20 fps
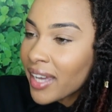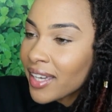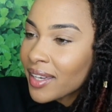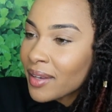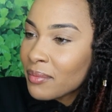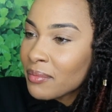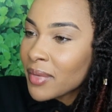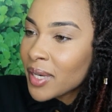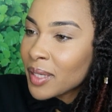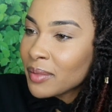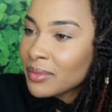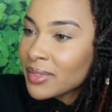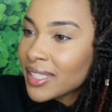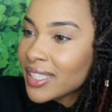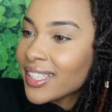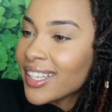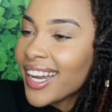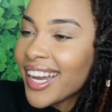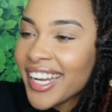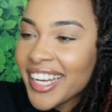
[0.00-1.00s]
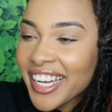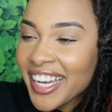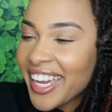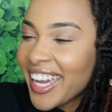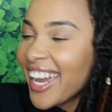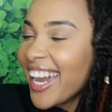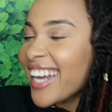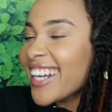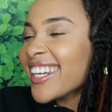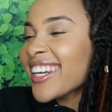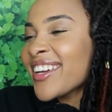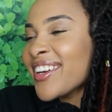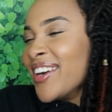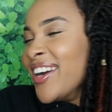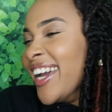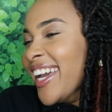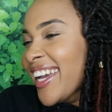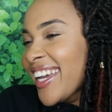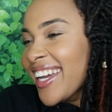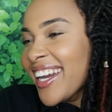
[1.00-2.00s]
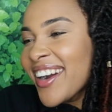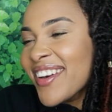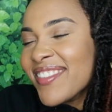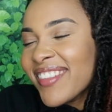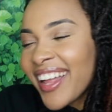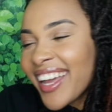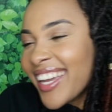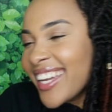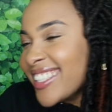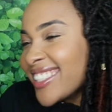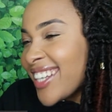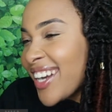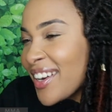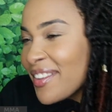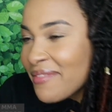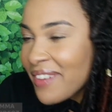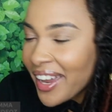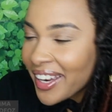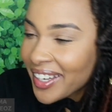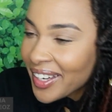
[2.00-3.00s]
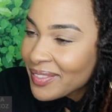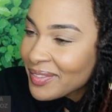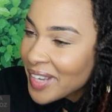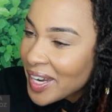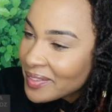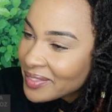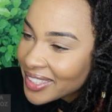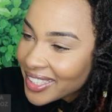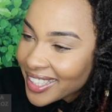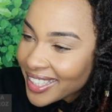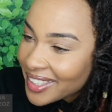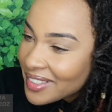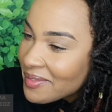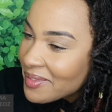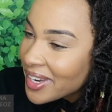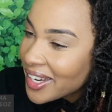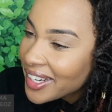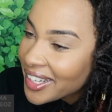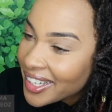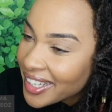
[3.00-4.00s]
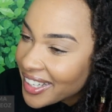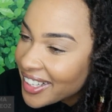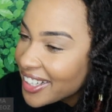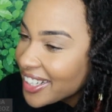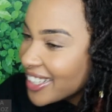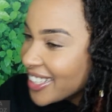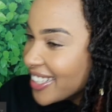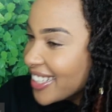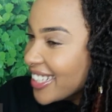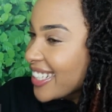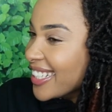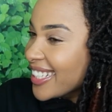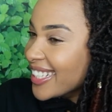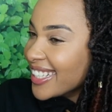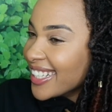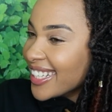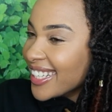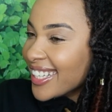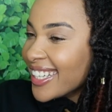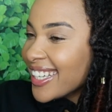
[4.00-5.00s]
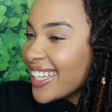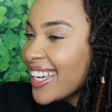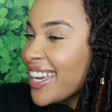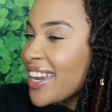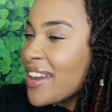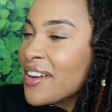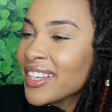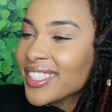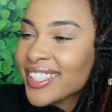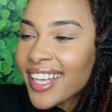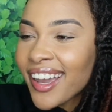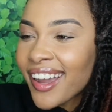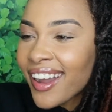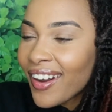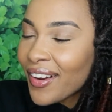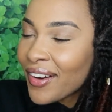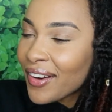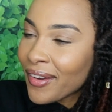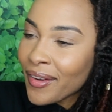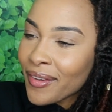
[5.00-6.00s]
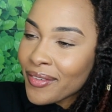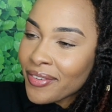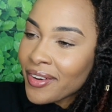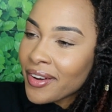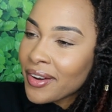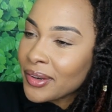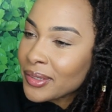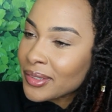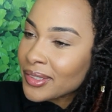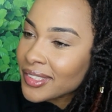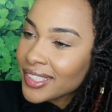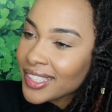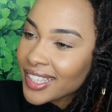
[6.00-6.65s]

back him up. To, I I knew it. I'm like, he trying to back him up to get him good. He was like, hold on, folks.